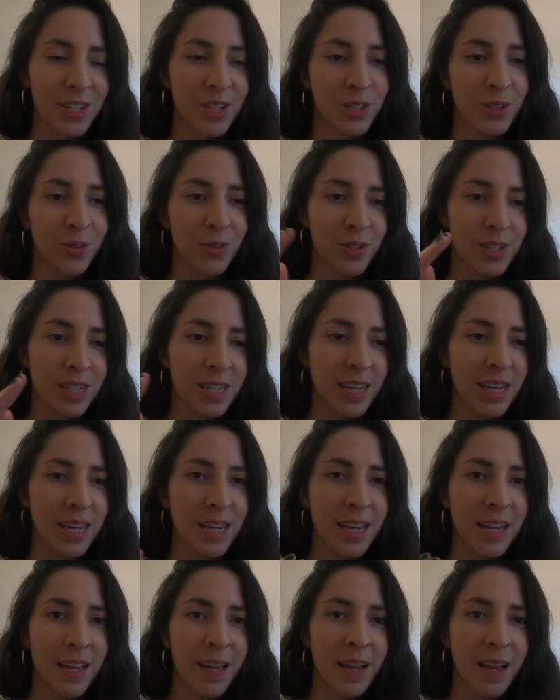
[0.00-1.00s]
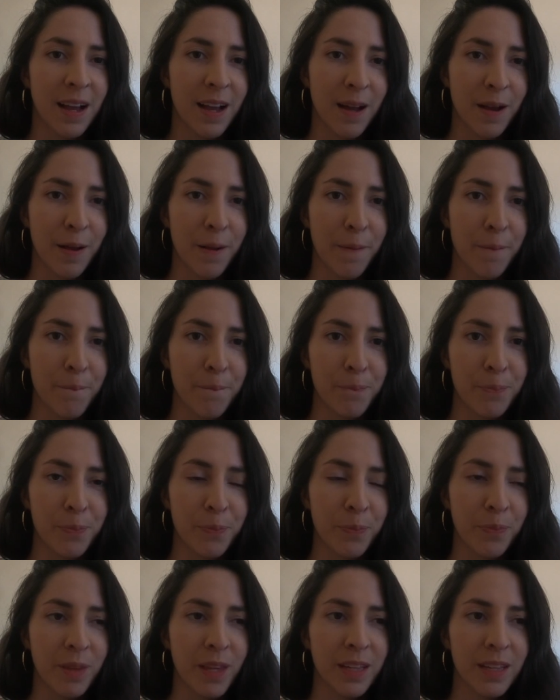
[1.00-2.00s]
So you'll see,
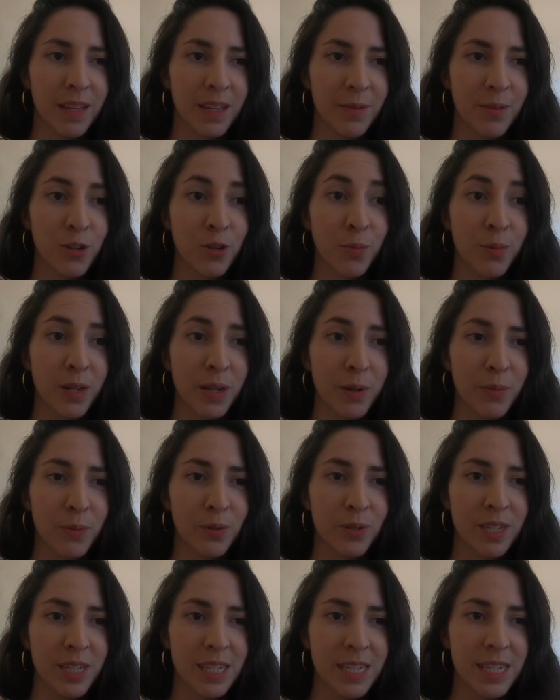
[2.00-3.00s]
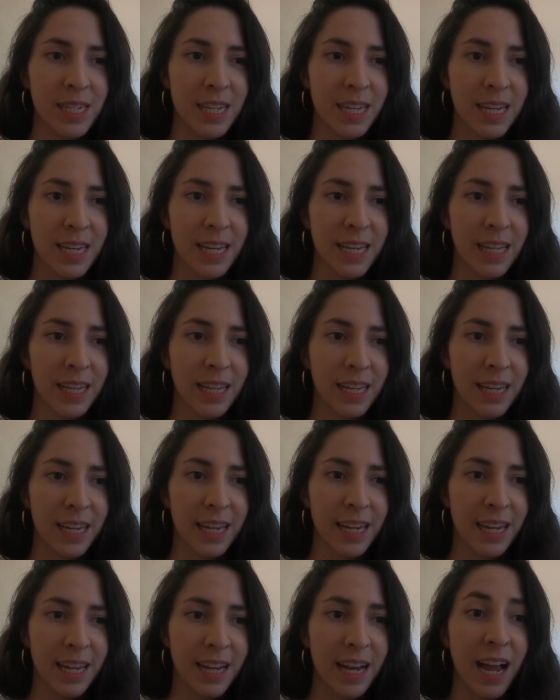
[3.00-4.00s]
you'll be able to see
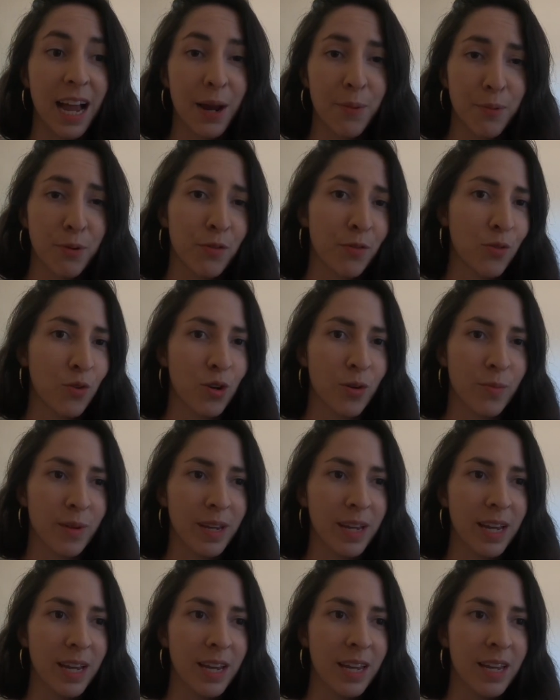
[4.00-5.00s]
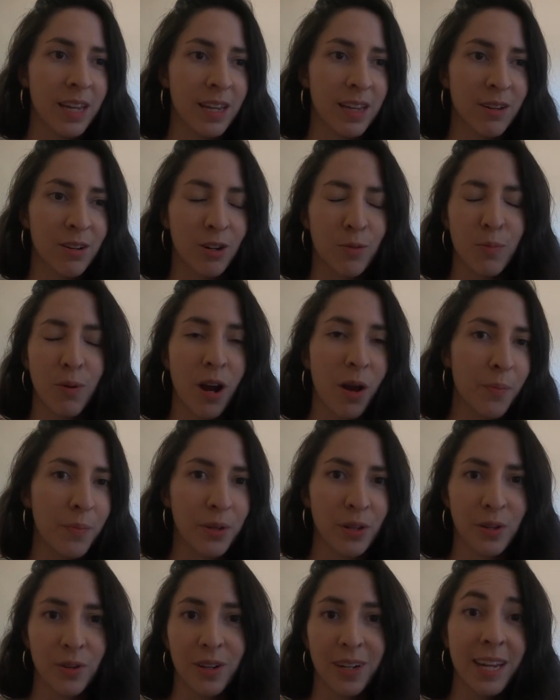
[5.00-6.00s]
like high performing or
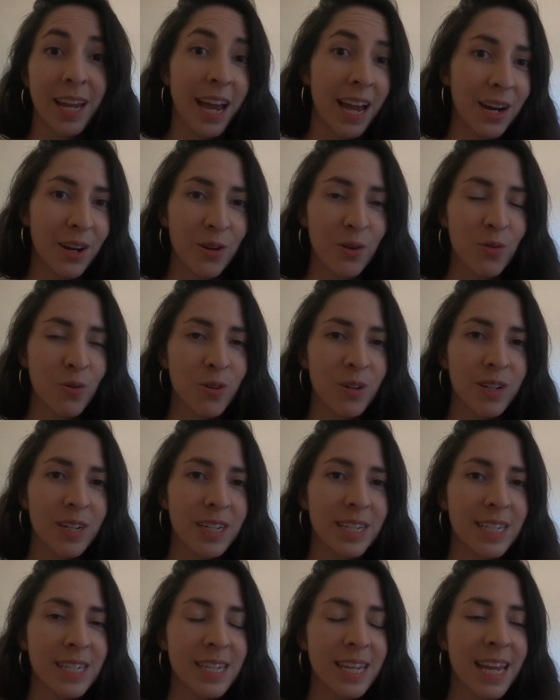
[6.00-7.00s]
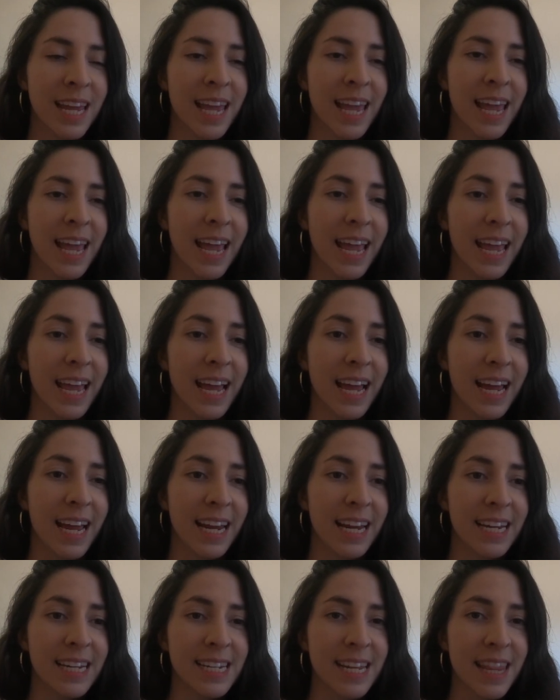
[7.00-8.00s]
popular categories,
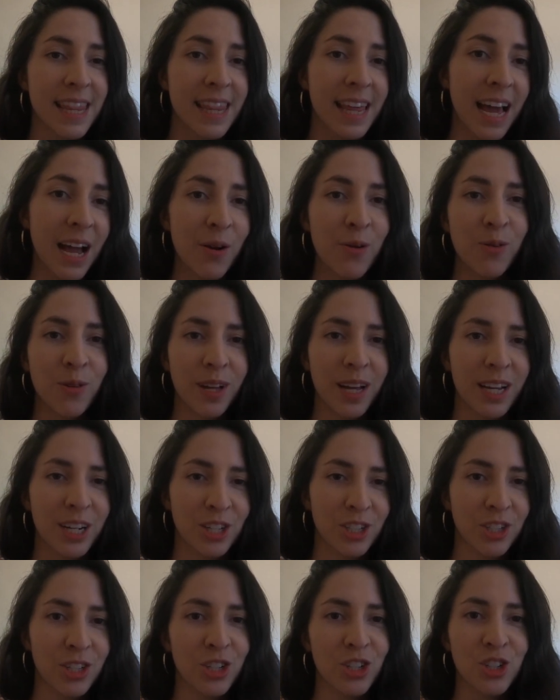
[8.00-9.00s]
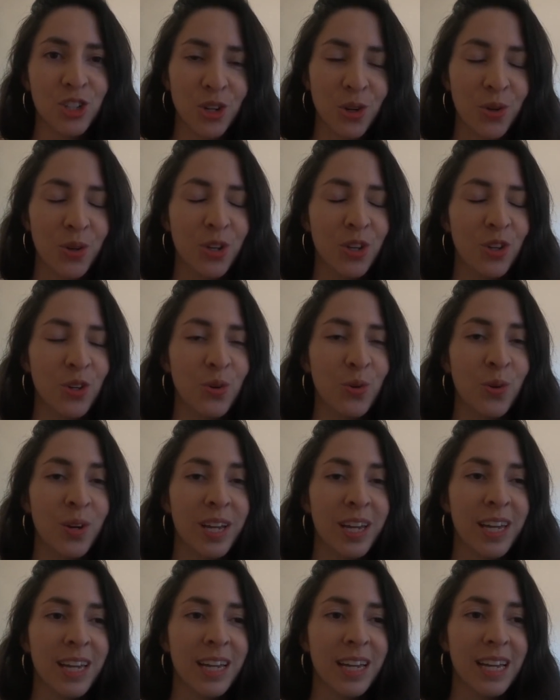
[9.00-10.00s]
and that will actually show you
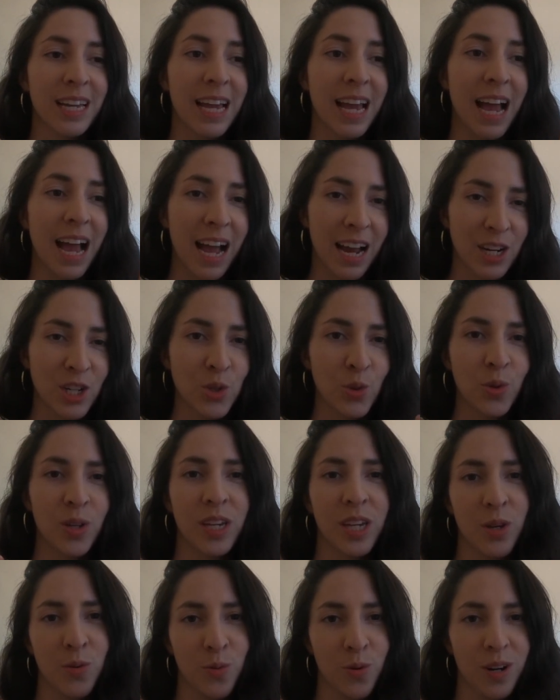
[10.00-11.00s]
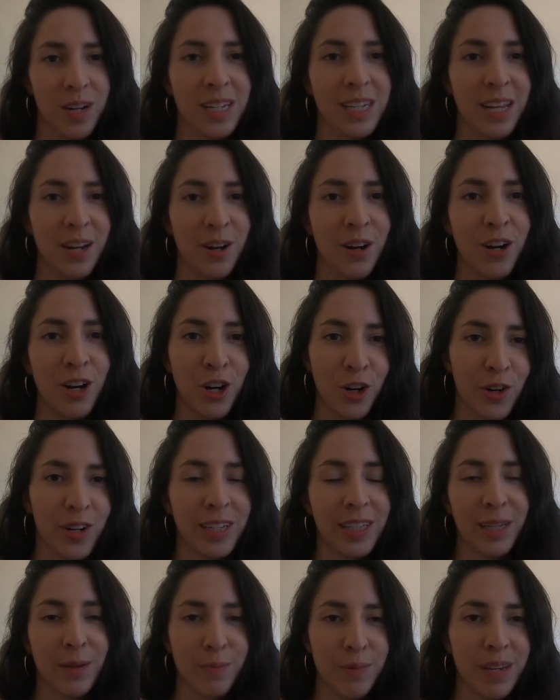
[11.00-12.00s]
actual keywords that are
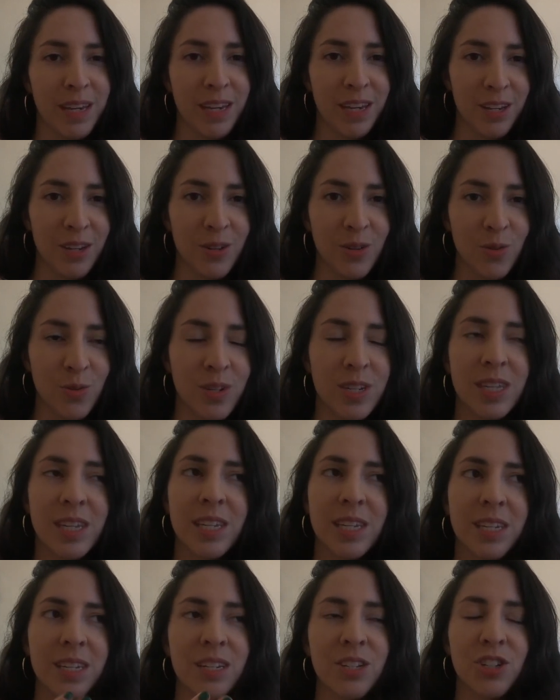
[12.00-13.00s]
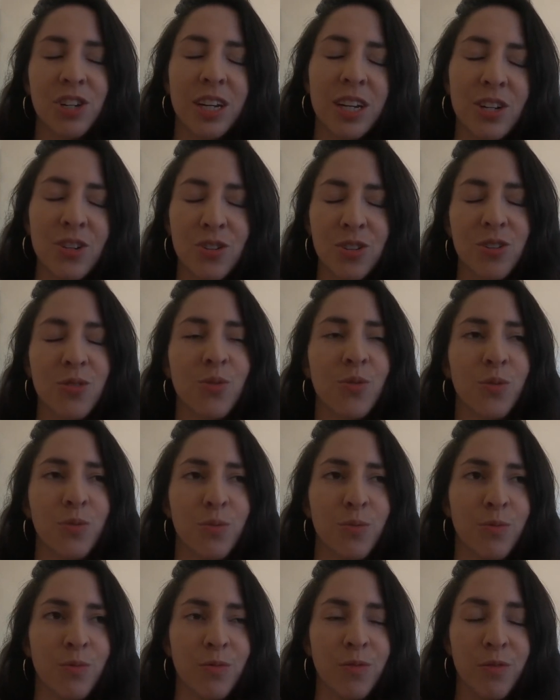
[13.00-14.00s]
currently being used. This changes
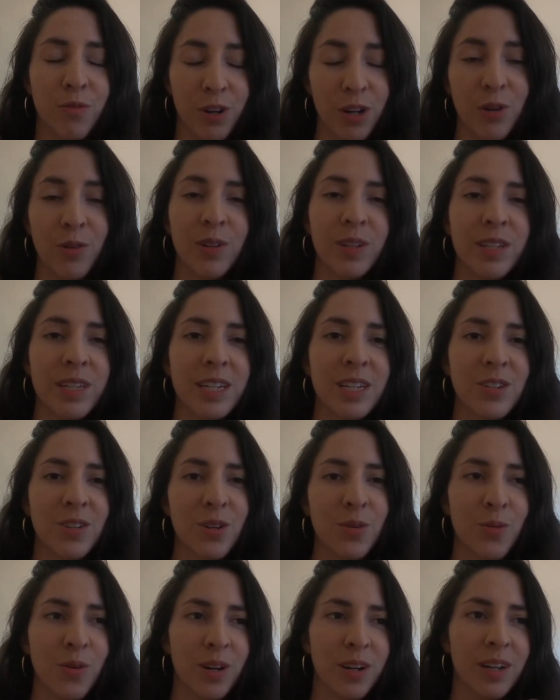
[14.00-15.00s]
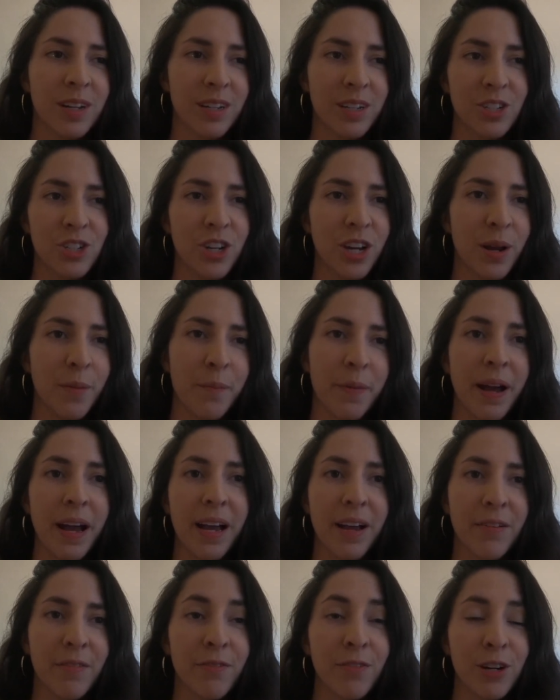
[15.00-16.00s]
frequently, so you want to check
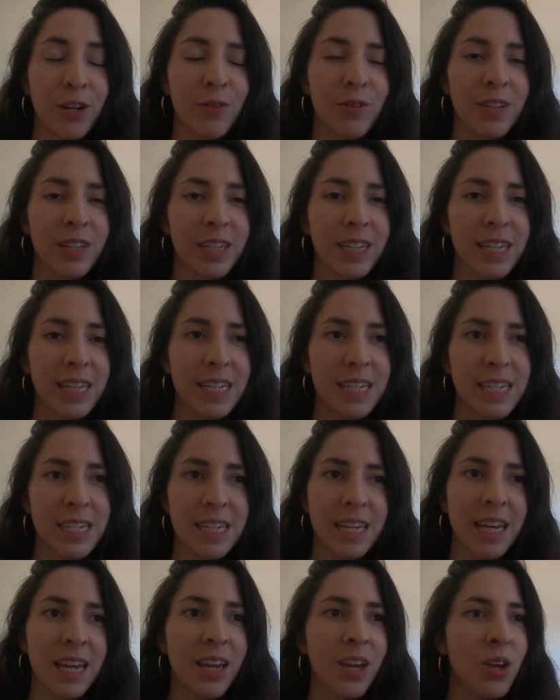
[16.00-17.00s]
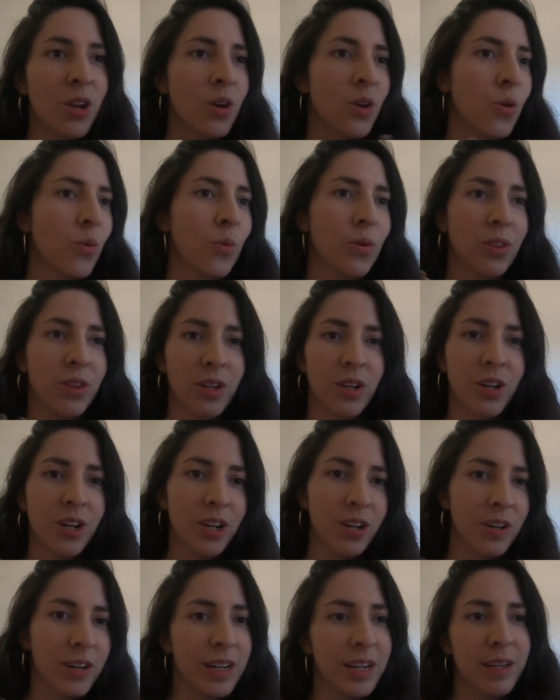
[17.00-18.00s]
back frequently to see what the
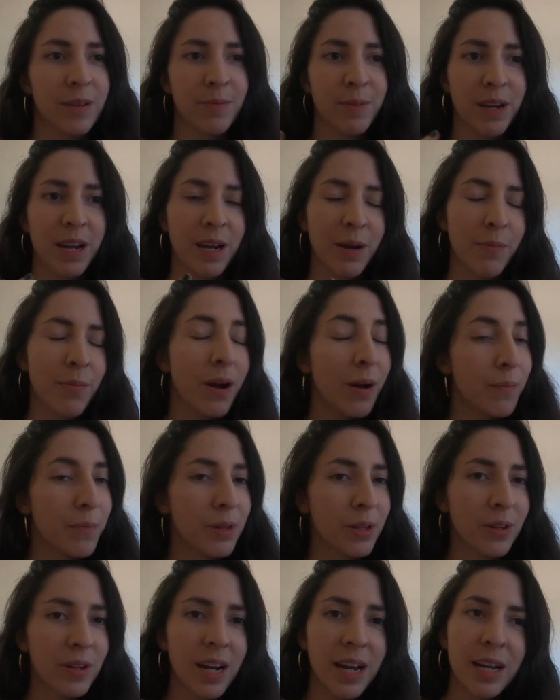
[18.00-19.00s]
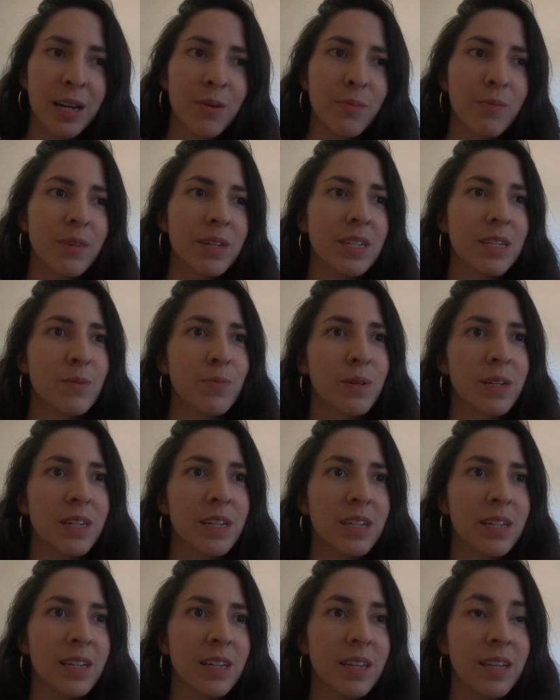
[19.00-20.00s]
current kind of popular item is
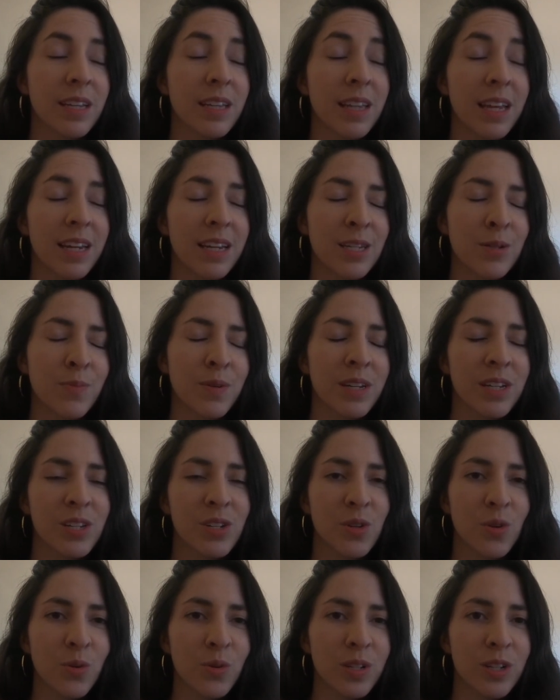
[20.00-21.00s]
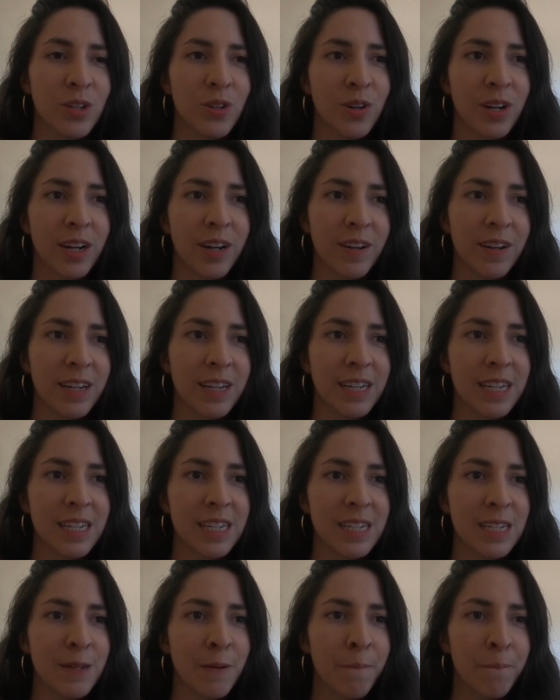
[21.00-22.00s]
being sold in your area
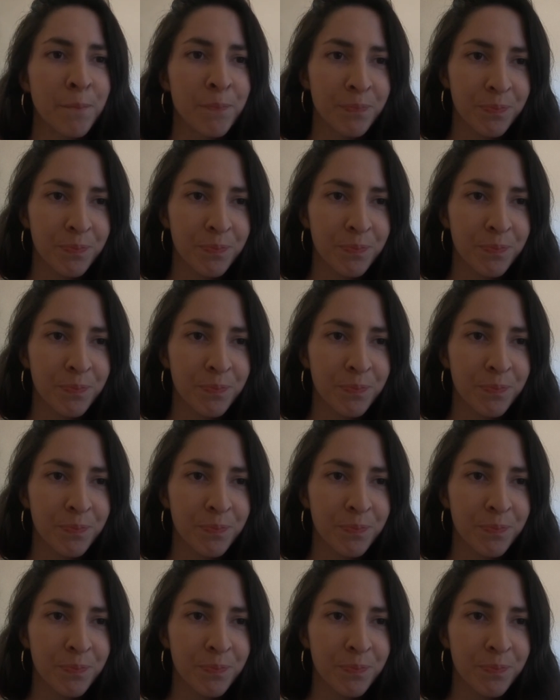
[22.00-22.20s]
is.